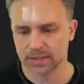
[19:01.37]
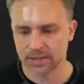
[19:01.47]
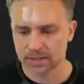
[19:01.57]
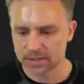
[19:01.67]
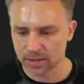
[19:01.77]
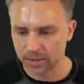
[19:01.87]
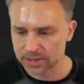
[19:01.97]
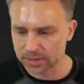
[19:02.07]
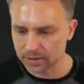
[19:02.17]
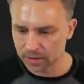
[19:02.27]
So
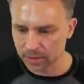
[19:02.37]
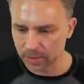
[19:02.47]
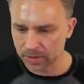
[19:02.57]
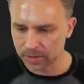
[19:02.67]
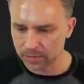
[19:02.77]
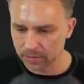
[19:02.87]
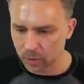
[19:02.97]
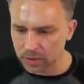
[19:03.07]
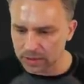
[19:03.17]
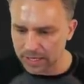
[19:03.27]
it's a little bit
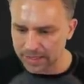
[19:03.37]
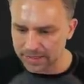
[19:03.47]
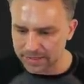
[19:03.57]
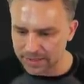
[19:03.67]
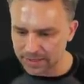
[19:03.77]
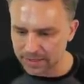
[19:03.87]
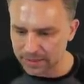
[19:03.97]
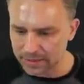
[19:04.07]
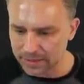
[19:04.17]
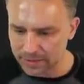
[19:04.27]
more lengthy,
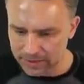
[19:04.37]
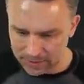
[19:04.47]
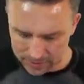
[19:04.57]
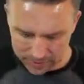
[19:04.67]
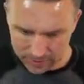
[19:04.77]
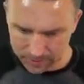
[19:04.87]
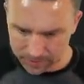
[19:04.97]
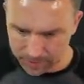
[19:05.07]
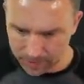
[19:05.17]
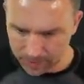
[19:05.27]

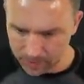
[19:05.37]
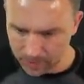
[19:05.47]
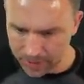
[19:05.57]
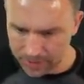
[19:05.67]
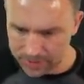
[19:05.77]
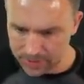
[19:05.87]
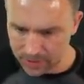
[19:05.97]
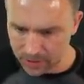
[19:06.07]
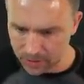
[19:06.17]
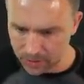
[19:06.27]
right?
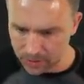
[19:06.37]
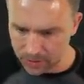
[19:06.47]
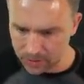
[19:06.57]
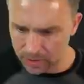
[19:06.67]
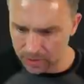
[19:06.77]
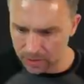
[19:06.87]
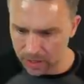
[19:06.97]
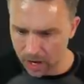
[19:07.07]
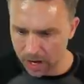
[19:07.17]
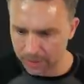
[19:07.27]
So
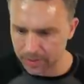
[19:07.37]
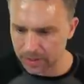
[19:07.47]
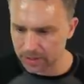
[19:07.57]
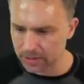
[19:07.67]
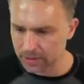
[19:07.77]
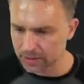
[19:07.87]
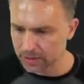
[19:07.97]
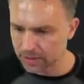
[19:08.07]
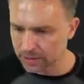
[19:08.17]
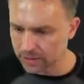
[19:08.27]
copy,
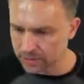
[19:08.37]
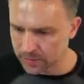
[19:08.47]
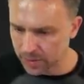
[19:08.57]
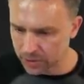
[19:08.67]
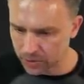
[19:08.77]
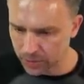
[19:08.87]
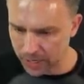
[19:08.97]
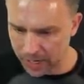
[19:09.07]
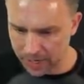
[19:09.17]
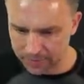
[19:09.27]
let's make sure we
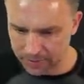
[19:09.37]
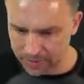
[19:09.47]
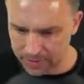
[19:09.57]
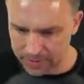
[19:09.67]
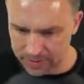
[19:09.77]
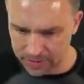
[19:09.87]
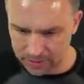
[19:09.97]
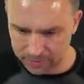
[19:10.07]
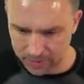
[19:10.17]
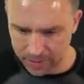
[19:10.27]
have these
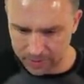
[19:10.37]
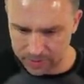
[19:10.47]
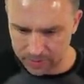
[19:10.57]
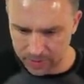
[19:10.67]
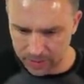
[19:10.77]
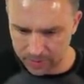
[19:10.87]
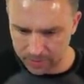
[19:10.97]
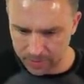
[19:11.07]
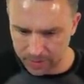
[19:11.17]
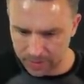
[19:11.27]
keyframes,
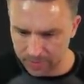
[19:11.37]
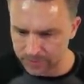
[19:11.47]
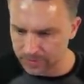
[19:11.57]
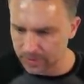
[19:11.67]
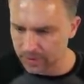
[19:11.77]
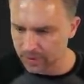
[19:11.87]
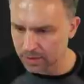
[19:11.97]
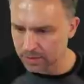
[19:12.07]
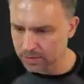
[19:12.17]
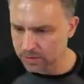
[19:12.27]
bam, bam,
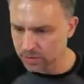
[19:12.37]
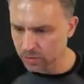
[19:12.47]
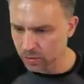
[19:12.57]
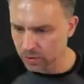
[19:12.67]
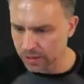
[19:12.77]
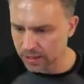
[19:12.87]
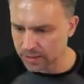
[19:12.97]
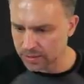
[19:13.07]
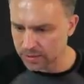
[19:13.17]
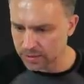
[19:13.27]
scroll in,